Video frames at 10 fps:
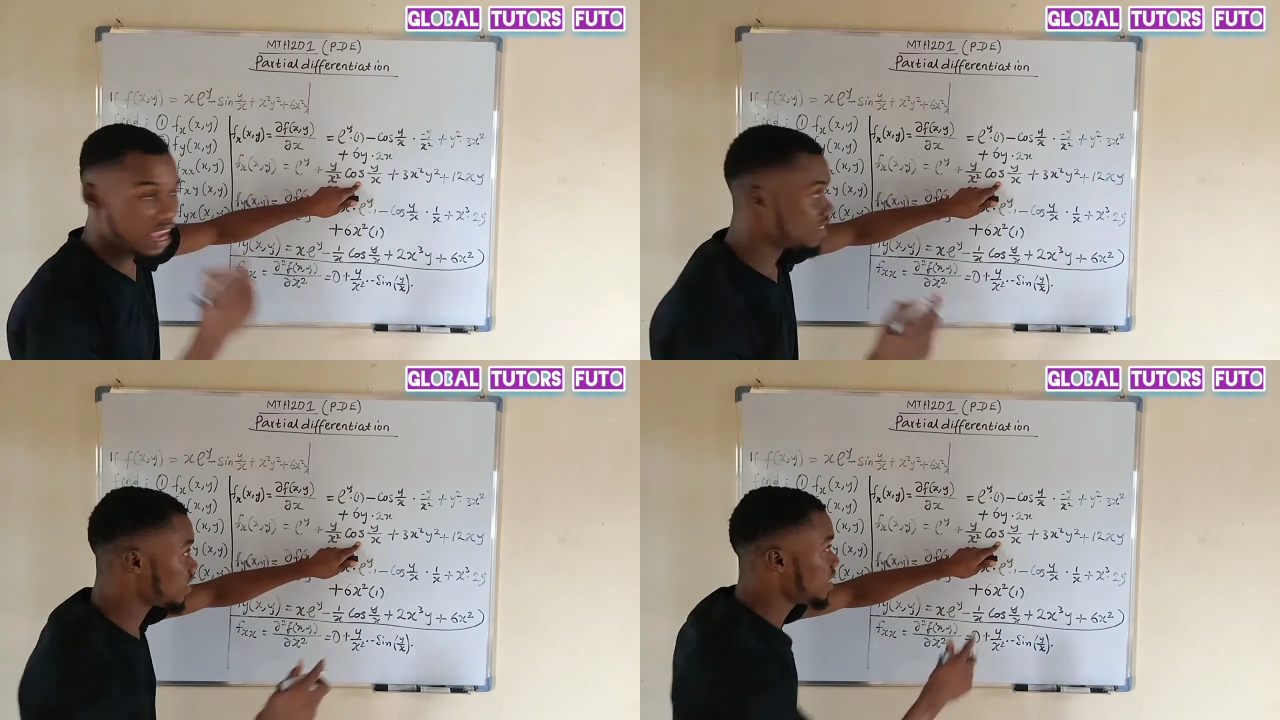
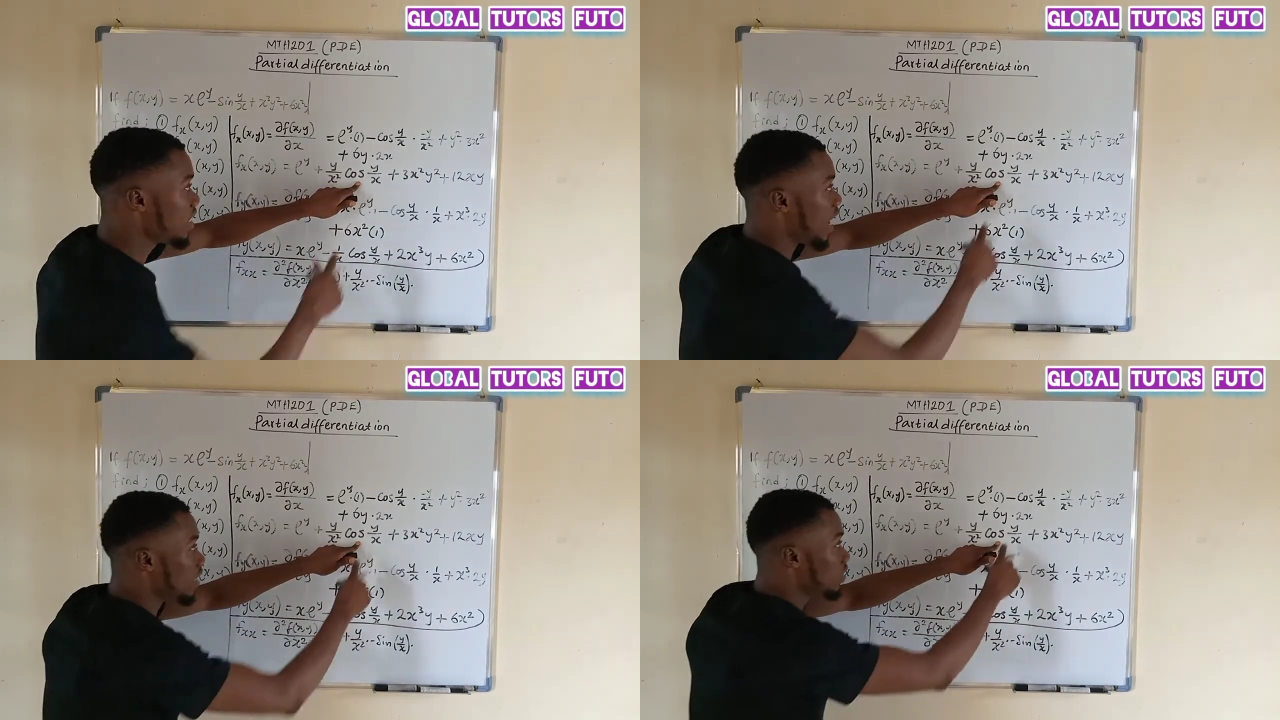X.
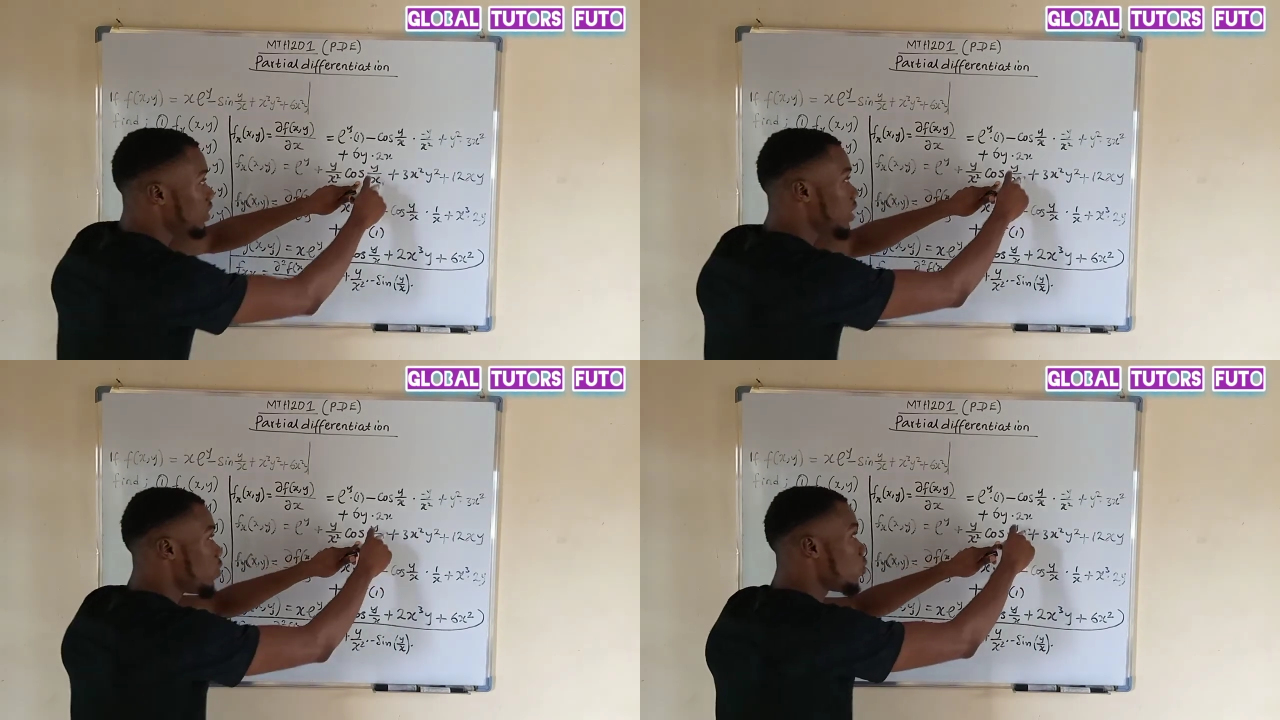And
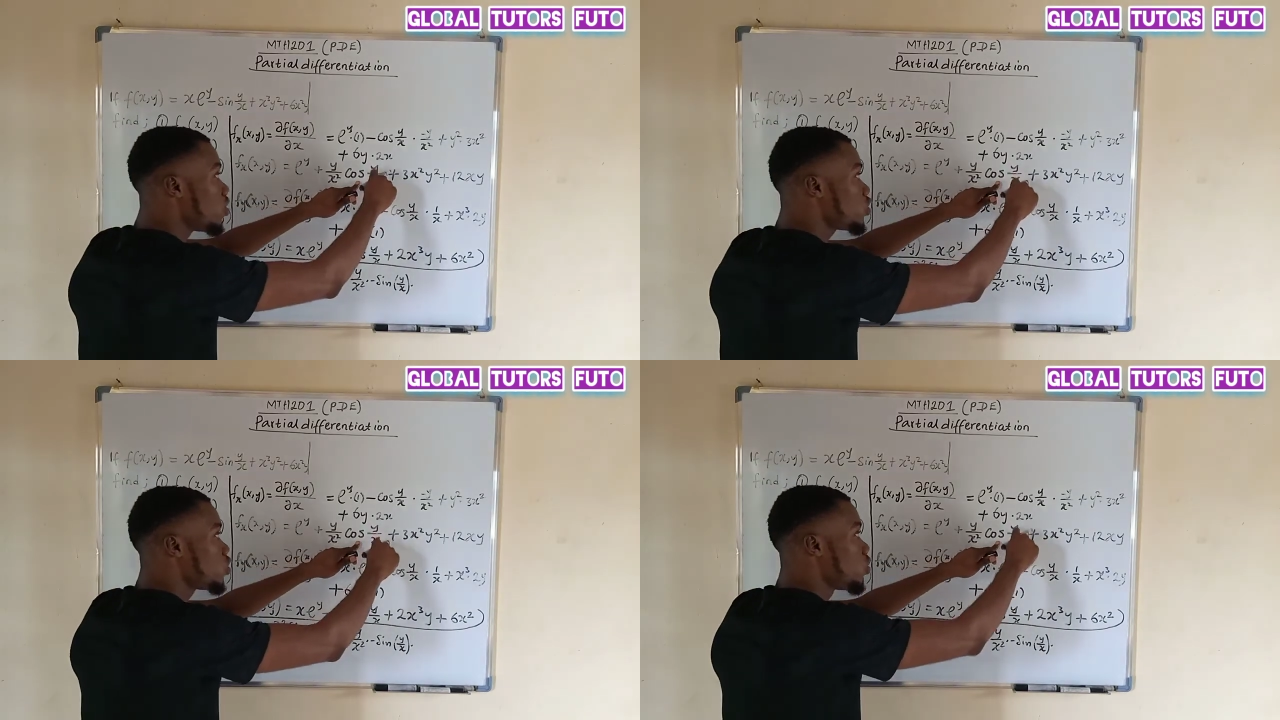
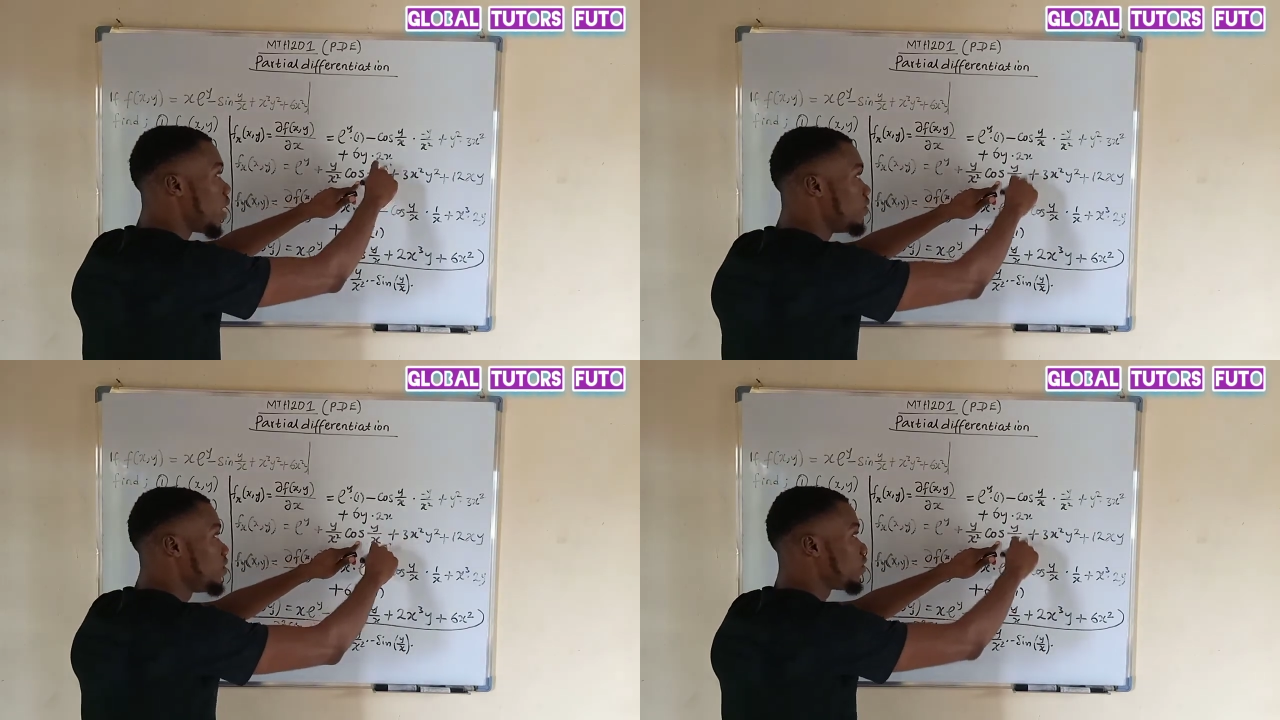once you
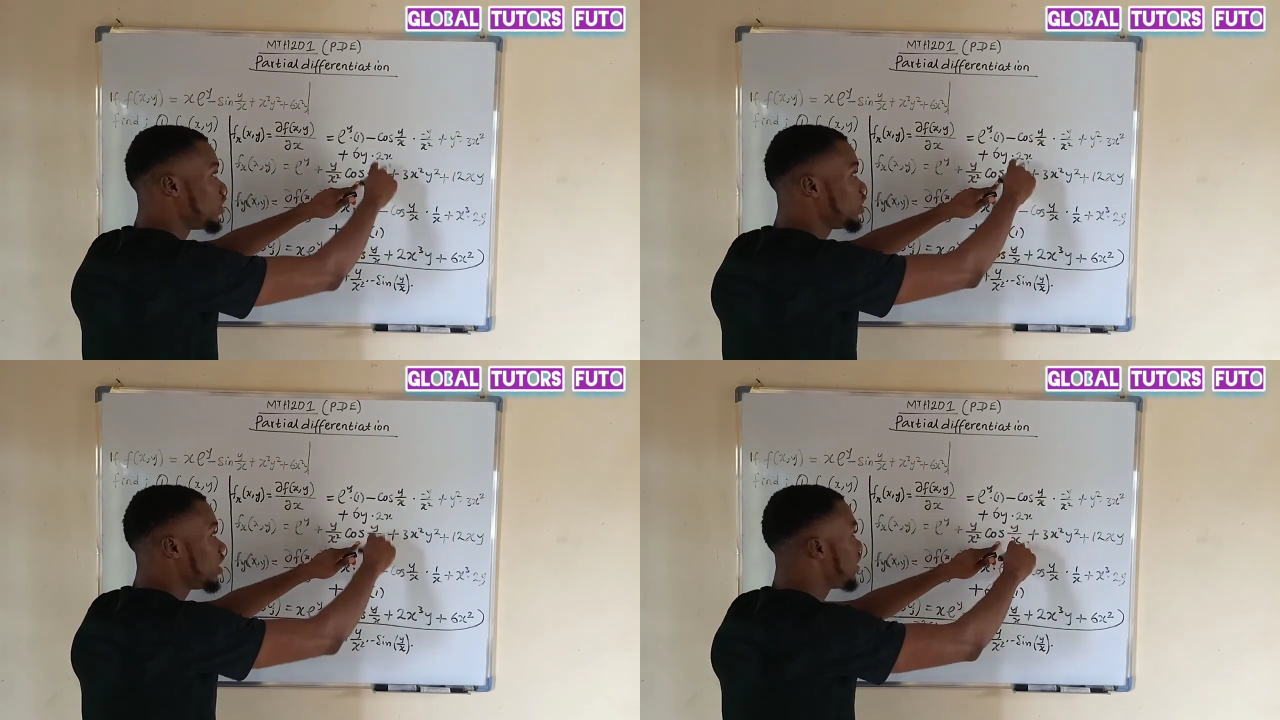have
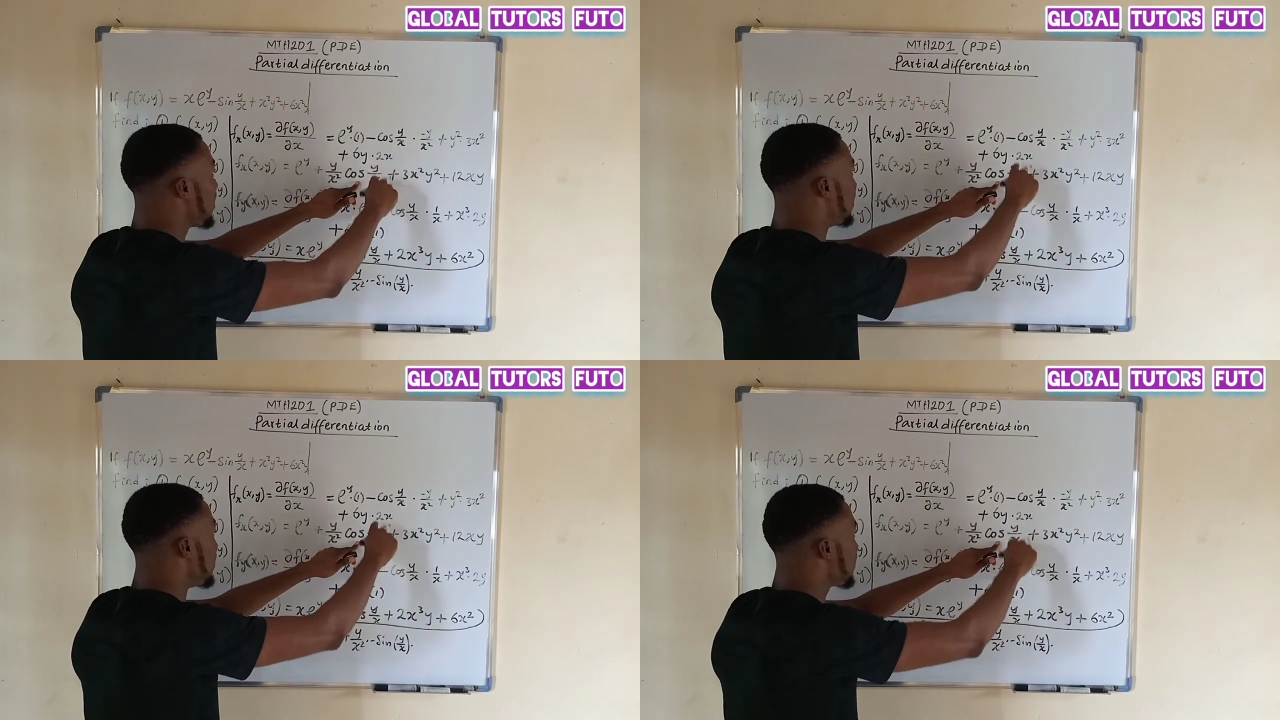
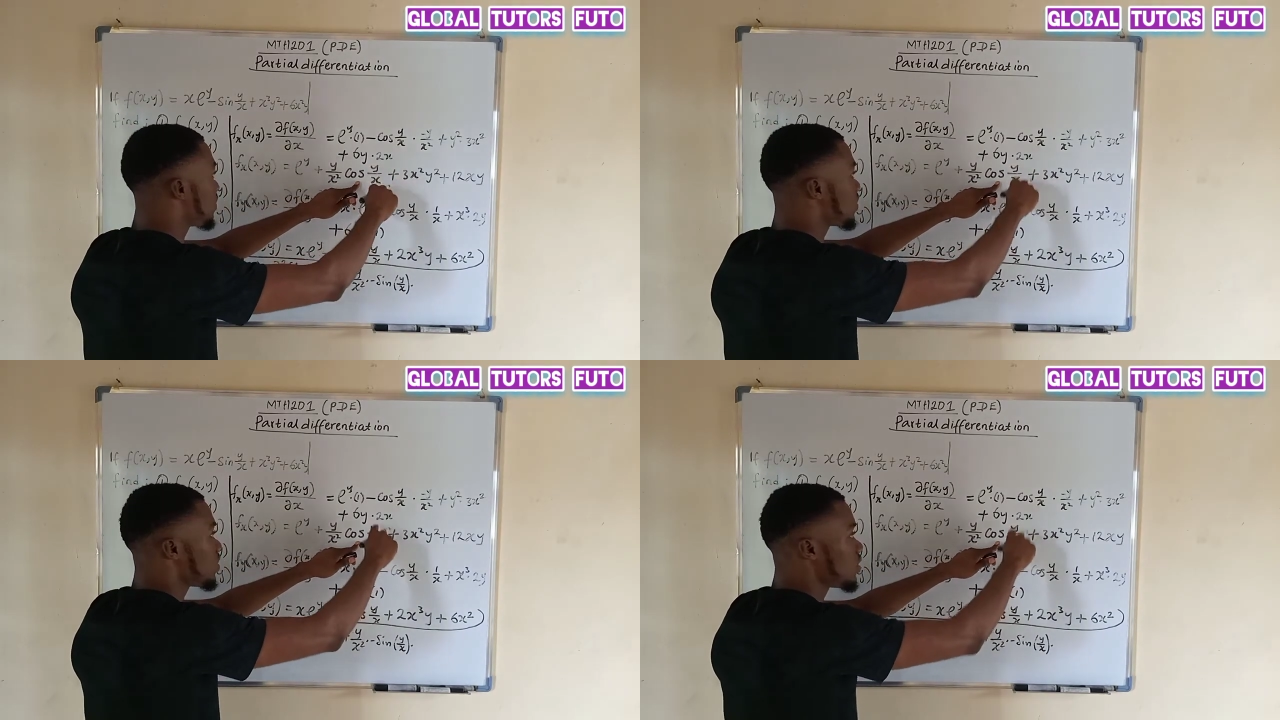differentiated
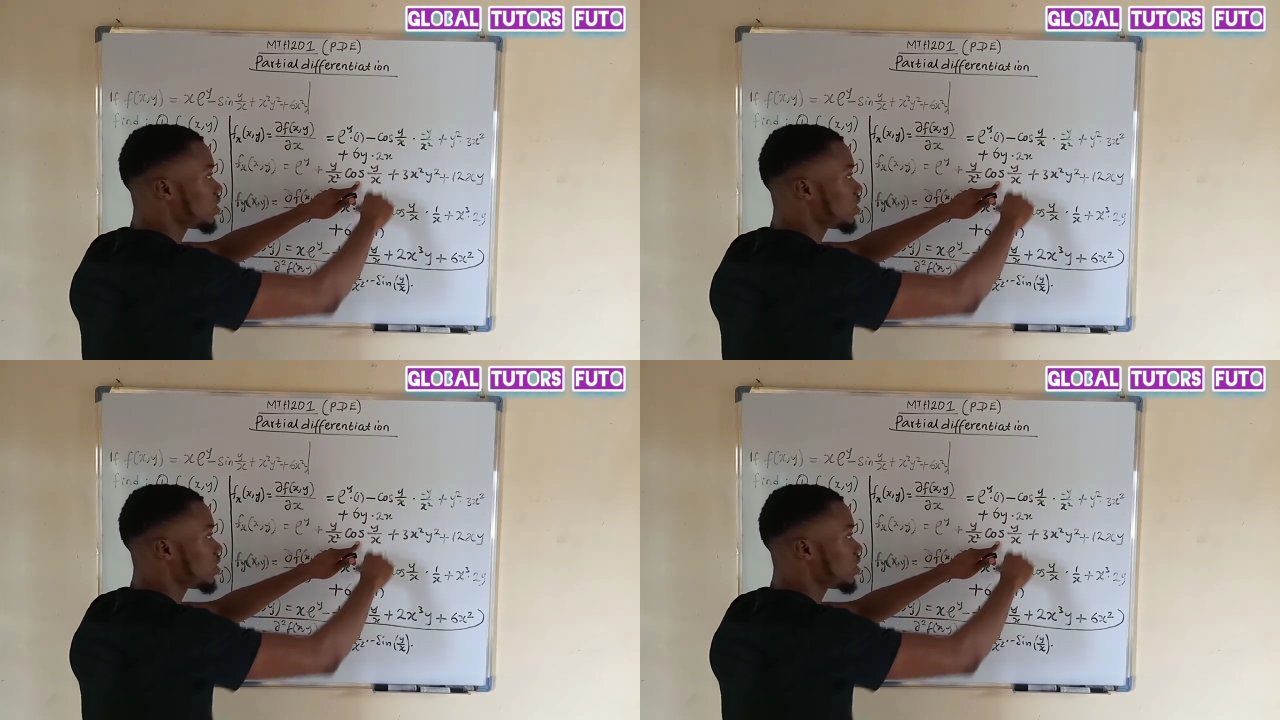this,